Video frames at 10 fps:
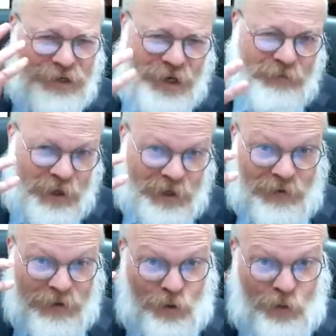Hashem to give
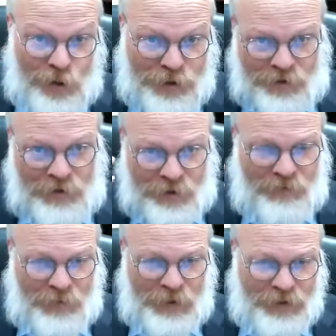us the
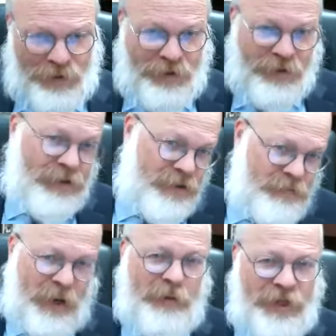wisdom to
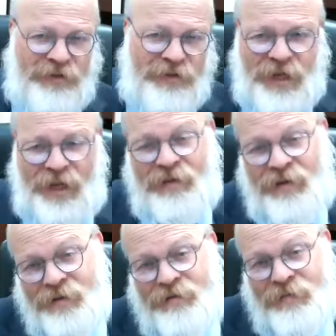be able to understand
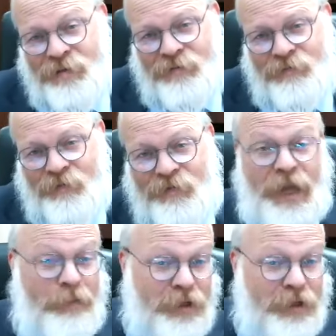things. From
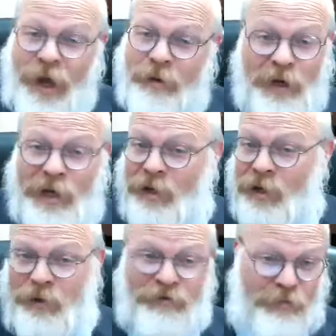time to time, we get a
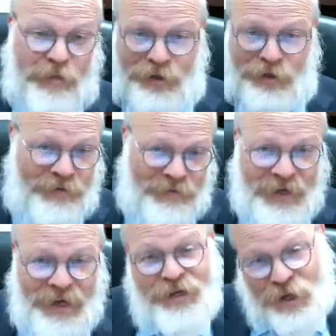little bit of a picture.
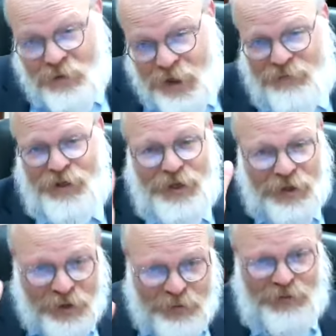Hashem gives us a
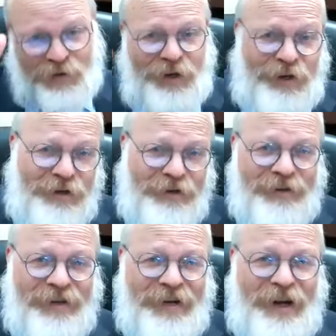little bit of a
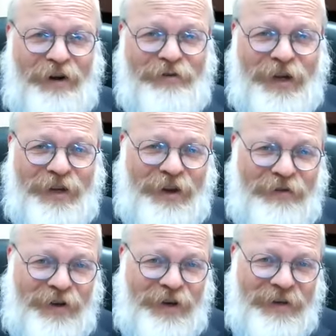of a
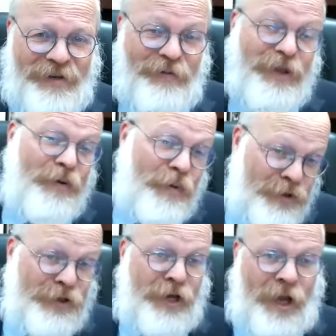of a uh, when the
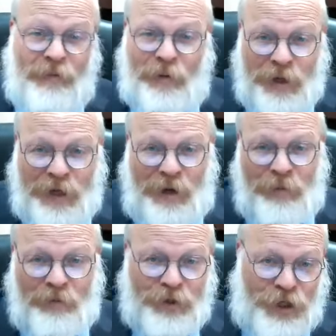world to come when we come
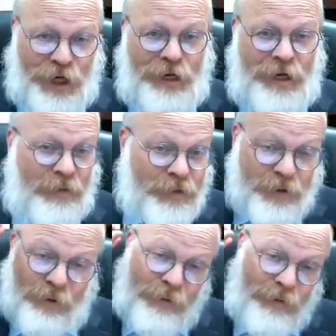when Mashiach comes
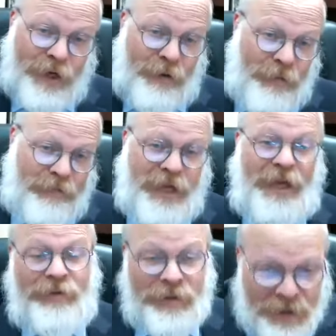or when we come up to
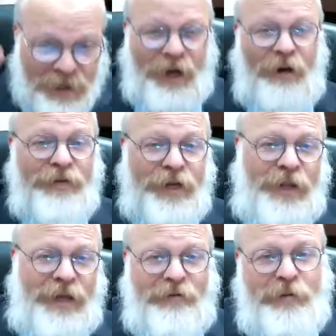heaven over there
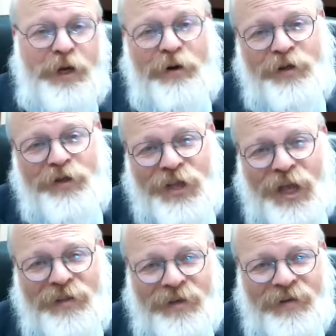we'll have a better
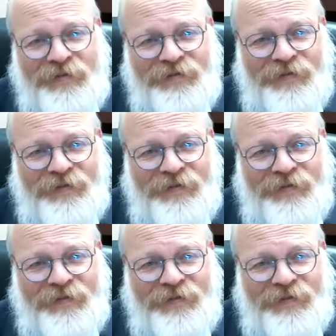understanding.